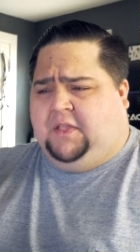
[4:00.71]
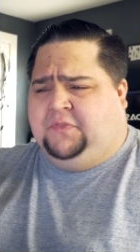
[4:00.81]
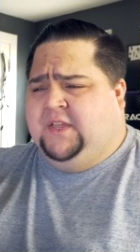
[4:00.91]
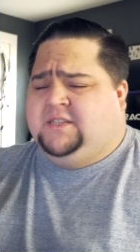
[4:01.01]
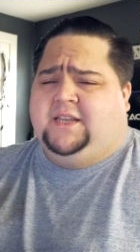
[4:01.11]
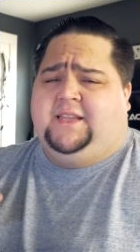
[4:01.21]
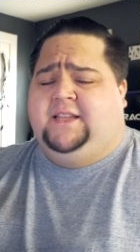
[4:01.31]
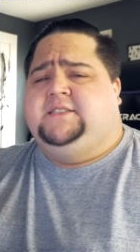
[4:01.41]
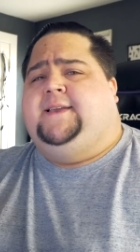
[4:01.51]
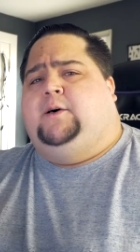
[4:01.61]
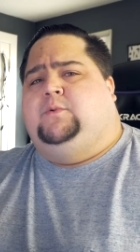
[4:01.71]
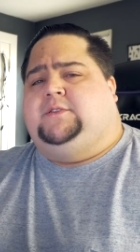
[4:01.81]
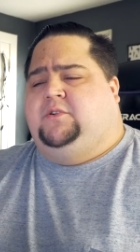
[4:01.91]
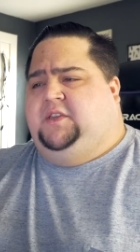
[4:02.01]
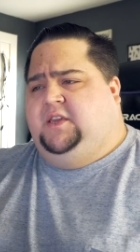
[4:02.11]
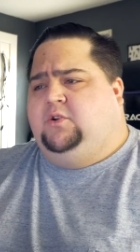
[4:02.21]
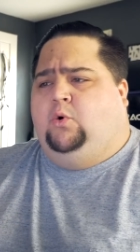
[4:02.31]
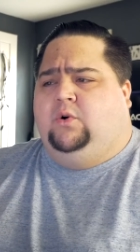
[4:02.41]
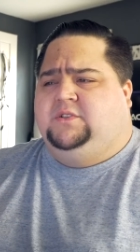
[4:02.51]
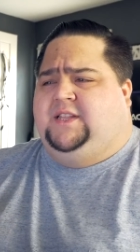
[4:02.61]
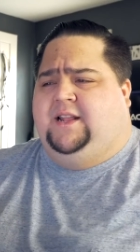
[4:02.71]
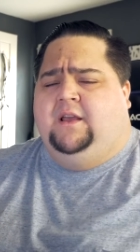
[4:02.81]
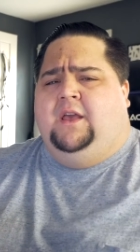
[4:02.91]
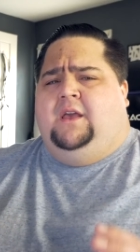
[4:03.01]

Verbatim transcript: things like Intel with their E cores that